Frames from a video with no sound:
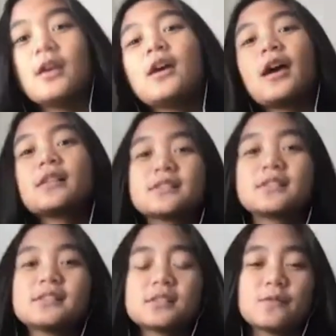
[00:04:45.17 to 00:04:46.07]
And
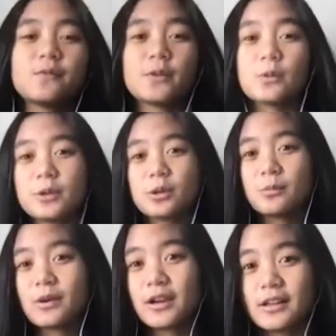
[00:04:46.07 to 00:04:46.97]
since Filipino
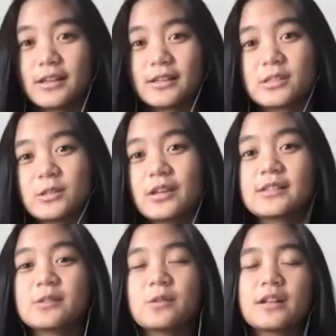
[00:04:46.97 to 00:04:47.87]
American history isn't
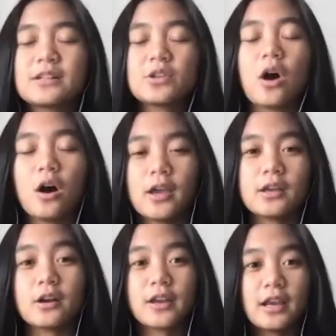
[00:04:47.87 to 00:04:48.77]
really taught in our
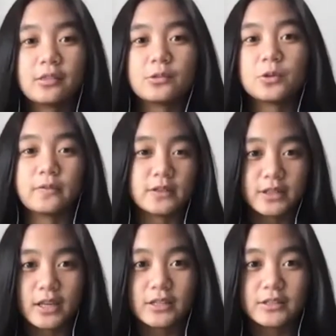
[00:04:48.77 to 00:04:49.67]
K through 12
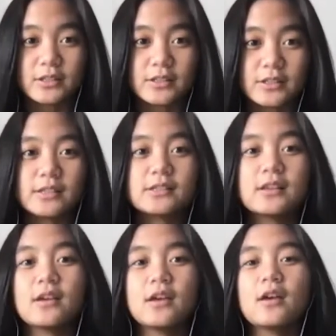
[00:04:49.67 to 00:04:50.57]
educations, it,
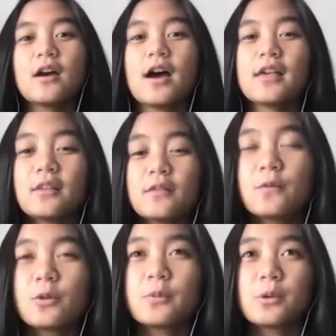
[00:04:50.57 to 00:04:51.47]
I think
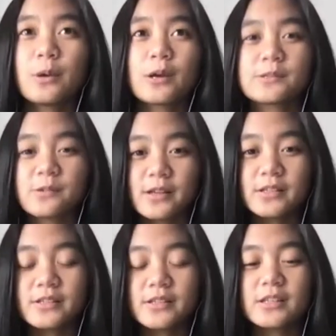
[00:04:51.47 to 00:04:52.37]
Filipino Americans Rising
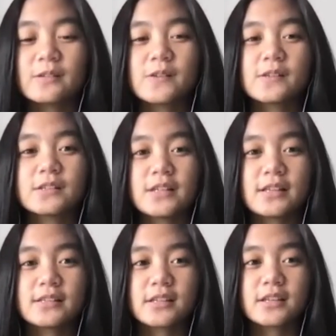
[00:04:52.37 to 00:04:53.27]
just gives us a chance
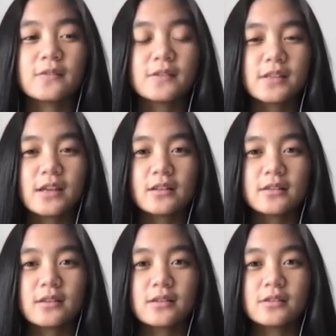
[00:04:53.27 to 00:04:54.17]
to give us that
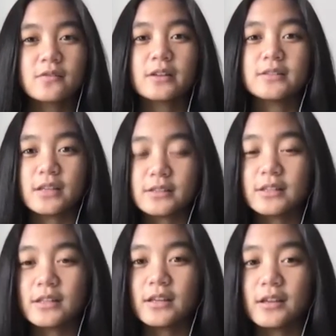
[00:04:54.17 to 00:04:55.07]
sense of
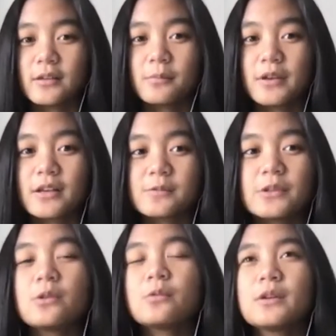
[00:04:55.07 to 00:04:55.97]
identity because we
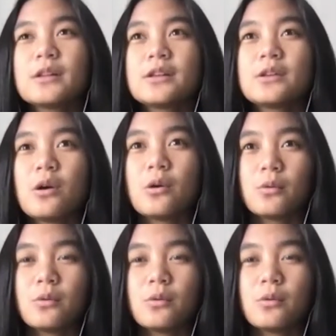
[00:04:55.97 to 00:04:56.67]
don't really know